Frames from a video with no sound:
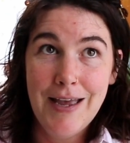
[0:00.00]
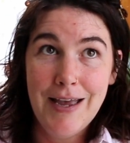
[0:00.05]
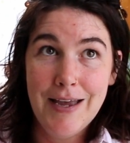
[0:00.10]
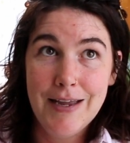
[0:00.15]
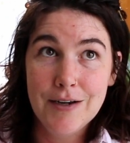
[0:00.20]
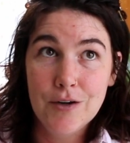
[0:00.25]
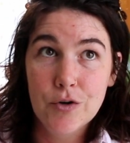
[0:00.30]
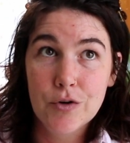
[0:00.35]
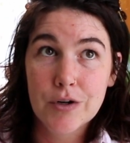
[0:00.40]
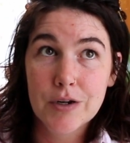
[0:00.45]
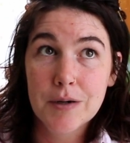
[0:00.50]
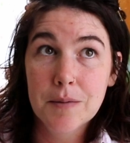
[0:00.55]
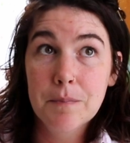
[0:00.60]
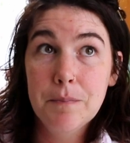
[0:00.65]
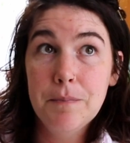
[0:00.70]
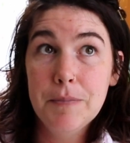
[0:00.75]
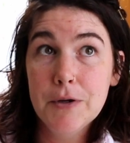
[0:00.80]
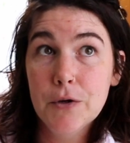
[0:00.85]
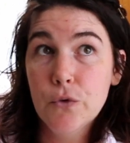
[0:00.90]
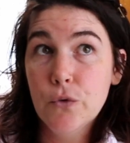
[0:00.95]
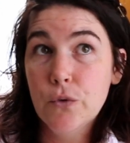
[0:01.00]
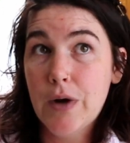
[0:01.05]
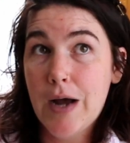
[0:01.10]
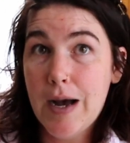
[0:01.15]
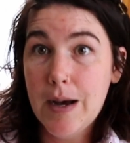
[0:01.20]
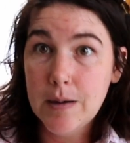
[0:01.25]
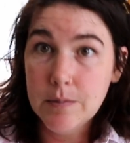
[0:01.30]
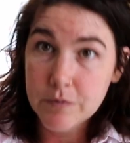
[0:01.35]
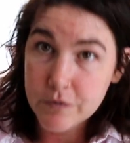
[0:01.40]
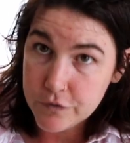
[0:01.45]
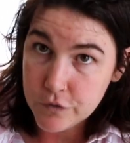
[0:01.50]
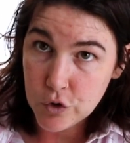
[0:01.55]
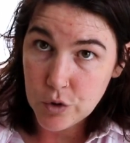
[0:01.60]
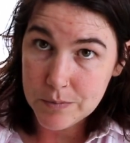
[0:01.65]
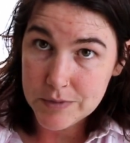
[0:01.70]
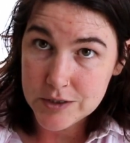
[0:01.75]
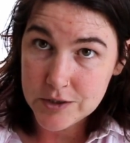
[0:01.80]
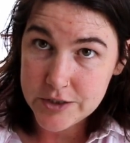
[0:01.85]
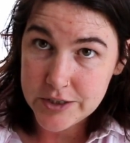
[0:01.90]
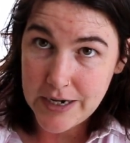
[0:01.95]
And you can build up
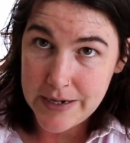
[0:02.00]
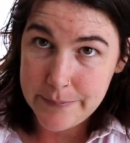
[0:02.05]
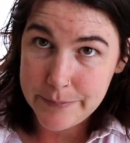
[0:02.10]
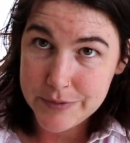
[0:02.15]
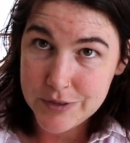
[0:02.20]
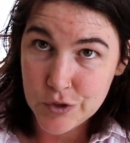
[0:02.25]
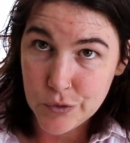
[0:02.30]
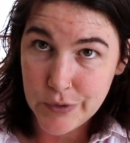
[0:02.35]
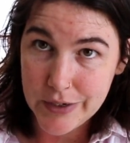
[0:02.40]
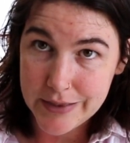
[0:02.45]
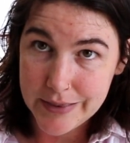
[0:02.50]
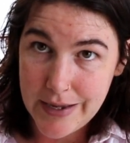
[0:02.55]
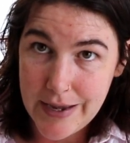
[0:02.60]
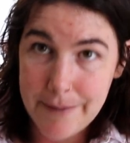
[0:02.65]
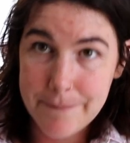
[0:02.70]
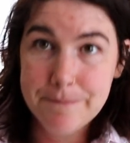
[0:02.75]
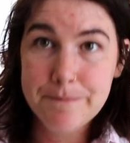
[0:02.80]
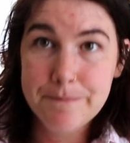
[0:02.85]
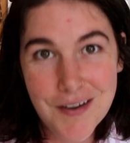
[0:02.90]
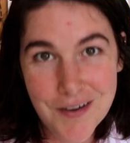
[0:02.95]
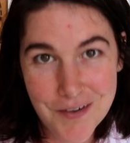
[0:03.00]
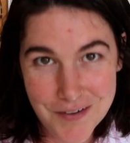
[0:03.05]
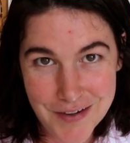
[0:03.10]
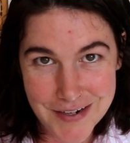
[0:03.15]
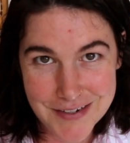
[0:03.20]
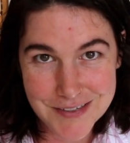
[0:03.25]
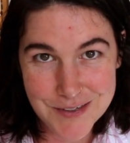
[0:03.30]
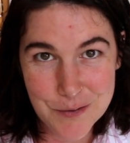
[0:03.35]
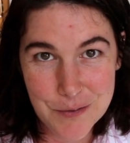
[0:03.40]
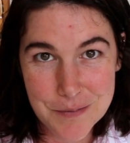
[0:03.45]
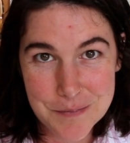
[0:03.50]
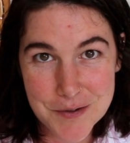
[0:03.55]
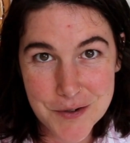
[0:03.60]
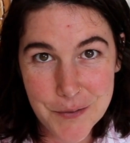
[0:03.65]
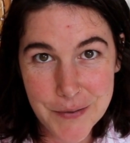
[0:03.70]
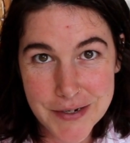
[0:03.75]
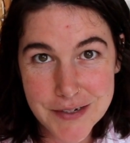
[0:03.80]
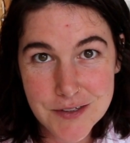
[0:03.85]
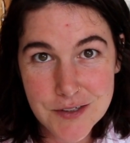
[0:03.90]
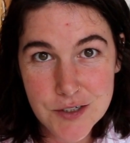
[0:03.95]
form and shape doing that. Okay, so I'm
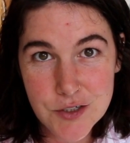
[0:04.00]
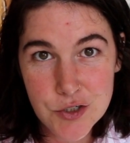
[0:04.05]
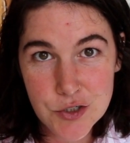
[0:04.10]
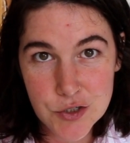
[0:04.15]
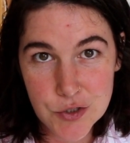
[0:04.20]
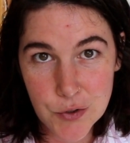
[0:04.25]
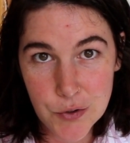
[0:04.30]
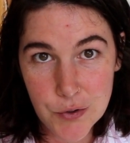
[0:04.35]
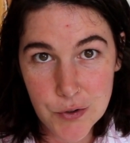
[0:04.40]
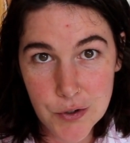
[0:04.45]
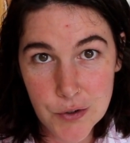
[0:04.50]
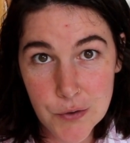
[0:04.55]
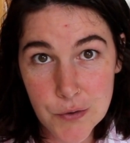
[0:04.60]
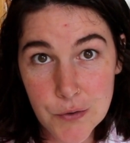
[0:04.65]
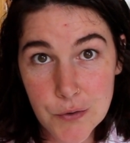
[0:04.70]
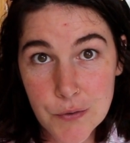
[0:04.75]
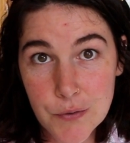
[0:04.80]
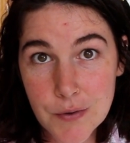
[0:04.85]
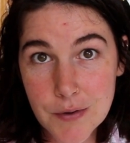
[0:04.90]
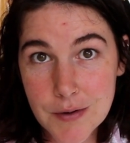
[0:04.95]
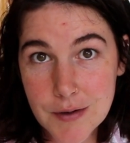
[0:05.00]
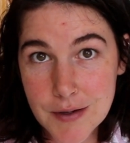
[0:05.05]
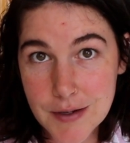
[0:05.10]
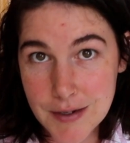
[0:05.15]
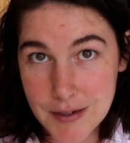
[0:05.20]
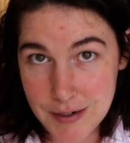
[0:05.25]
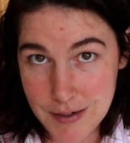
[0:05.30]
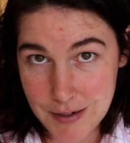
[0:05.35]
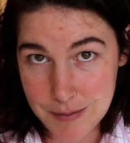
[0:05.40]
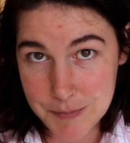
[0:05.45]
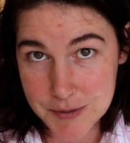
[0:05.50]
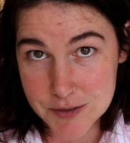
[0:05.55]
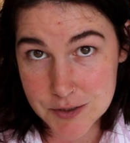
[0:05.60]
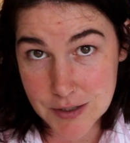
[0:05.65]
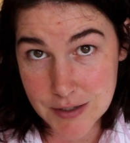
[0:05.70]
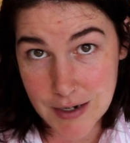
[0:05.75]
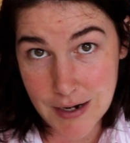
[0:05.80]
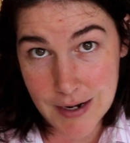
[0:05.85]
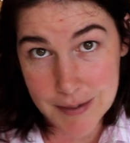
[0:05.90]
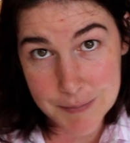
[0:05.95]
going to show you an image
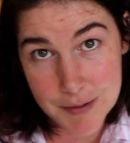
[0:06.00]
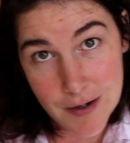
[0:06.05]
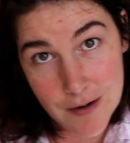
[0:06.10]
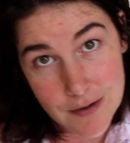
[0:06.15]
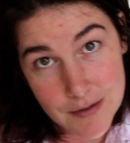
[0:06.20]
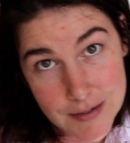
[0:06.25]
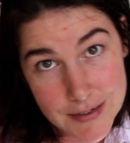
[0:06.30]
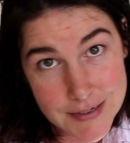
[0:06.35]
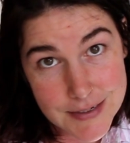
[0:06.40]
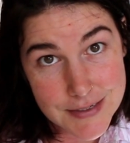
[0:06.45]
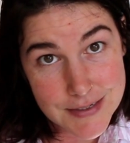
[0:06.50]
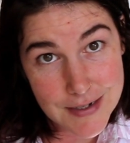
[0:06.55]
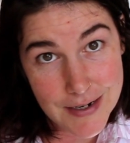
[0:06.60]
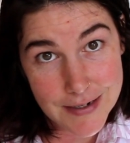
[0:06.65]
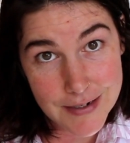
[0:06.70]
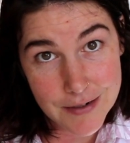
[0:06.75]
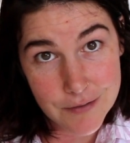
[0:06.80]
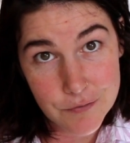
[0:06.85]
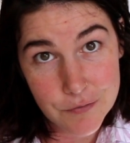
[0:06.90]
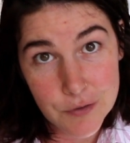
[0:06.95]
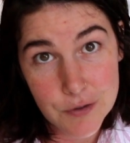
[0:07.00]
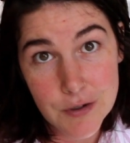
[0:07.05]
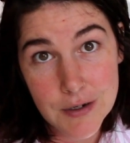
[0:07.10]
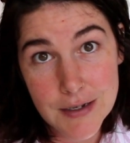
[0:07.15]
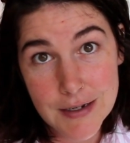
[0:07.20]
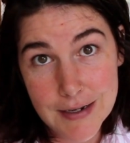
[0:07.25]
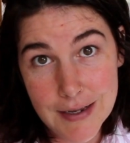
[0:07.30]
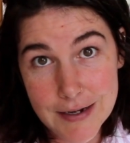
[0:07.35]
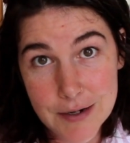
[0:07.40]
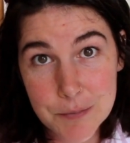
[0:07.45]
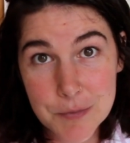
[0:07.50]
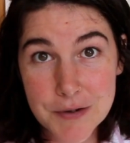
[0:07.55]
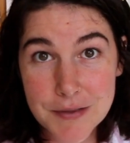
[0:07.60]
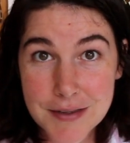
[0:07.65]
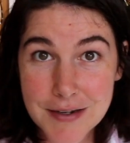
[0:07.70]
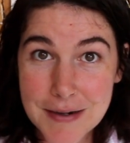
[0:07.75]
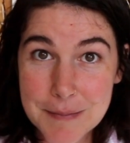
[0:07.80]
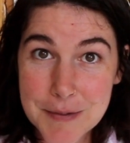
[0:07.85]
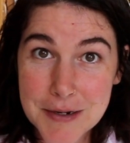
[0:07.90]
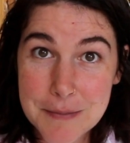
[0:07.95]
that I'm currently designing for a lino print
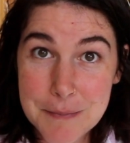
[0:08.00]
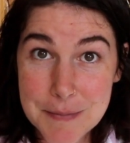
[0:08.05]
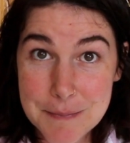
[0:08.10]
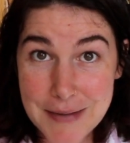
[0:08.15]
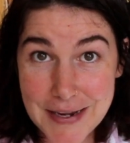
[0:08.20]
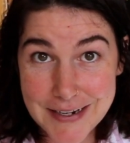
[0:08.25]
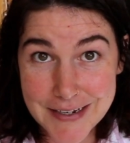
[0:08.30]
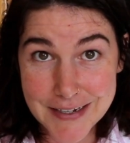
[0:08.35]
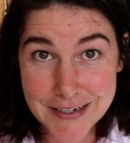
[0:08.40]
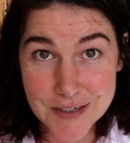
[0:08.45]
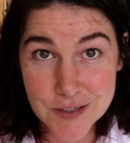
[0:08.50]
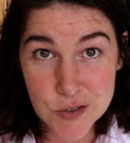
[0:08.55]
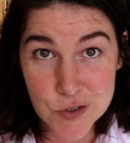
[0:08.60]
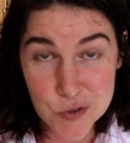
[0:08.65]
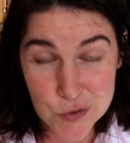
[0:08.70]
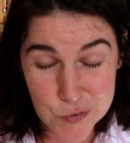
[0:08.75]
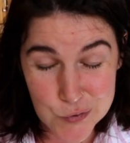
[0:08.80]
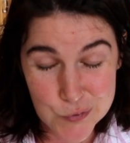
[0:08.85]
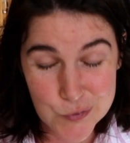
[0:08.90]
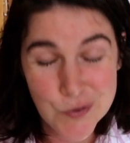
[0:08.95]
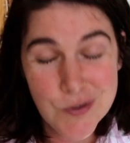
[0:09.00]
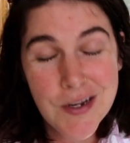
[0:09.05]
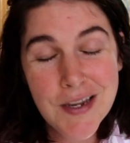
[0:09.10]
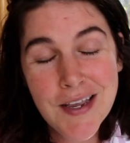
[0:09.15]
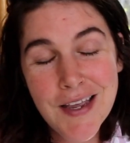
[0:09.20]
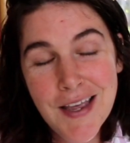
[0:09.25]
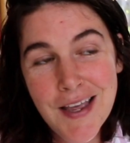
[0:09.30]
that I'm going to be making soon.